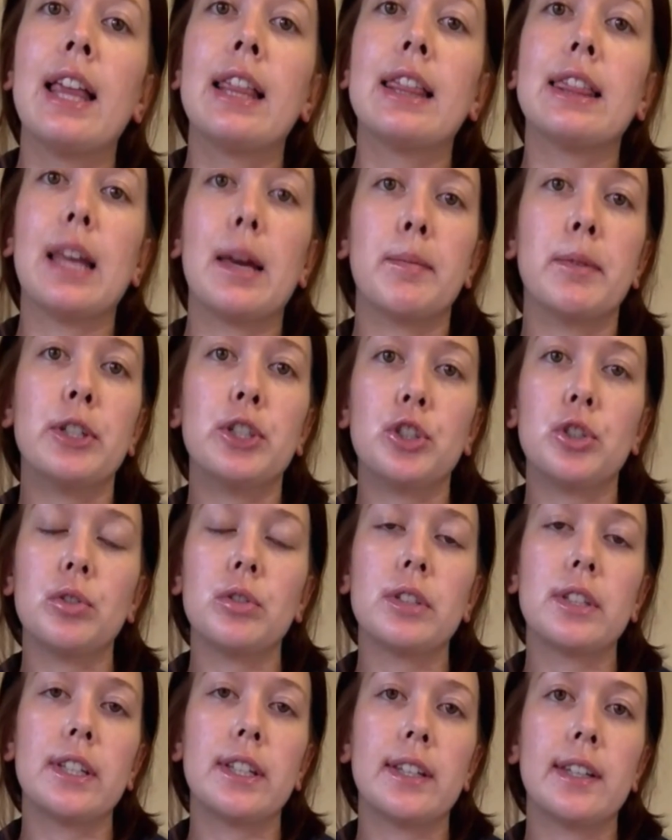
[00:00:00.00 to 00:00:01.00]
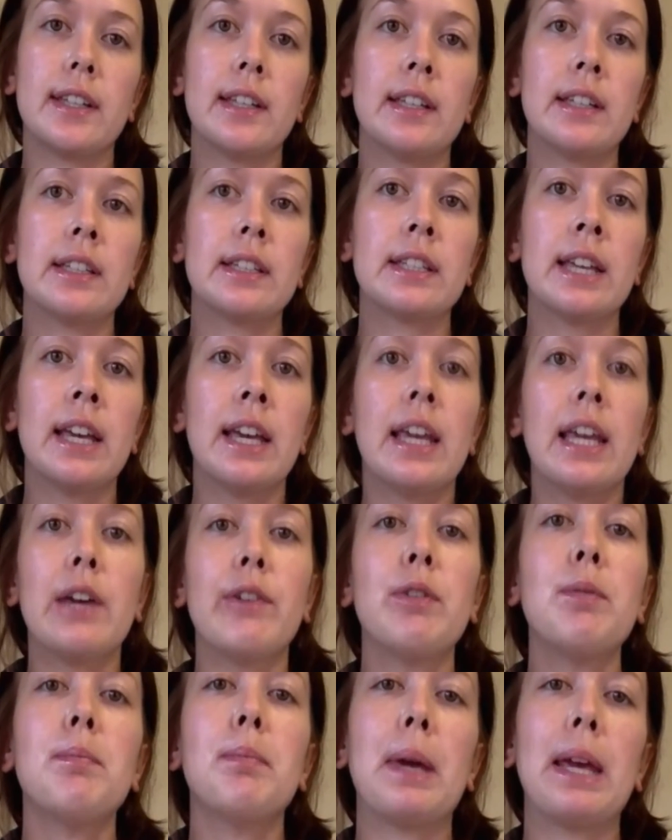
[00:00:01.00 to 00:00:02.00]
lemon juices,
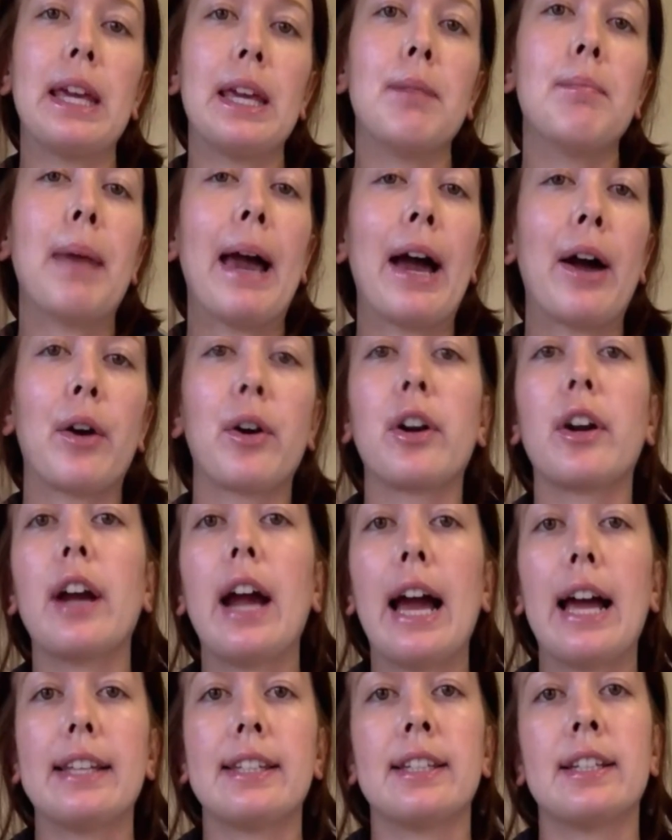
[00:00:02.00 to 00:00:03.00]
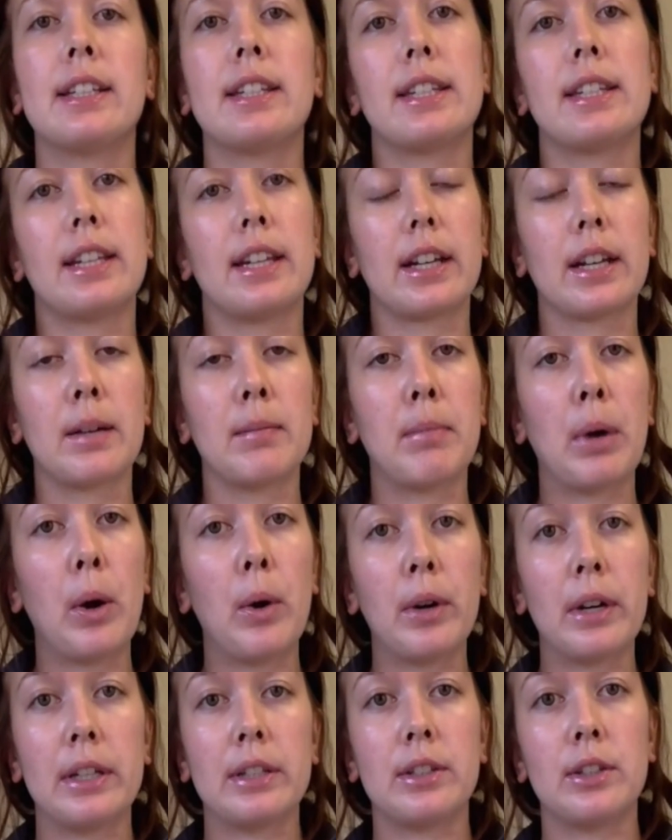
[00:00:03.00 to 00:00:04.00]
even baking powder has an acidic
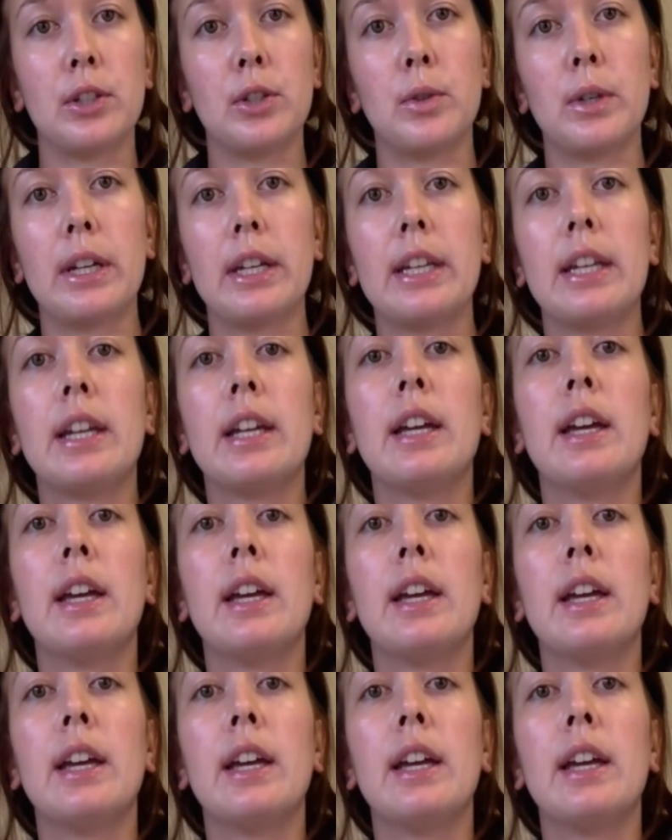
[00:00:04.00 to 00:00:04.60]
component to it.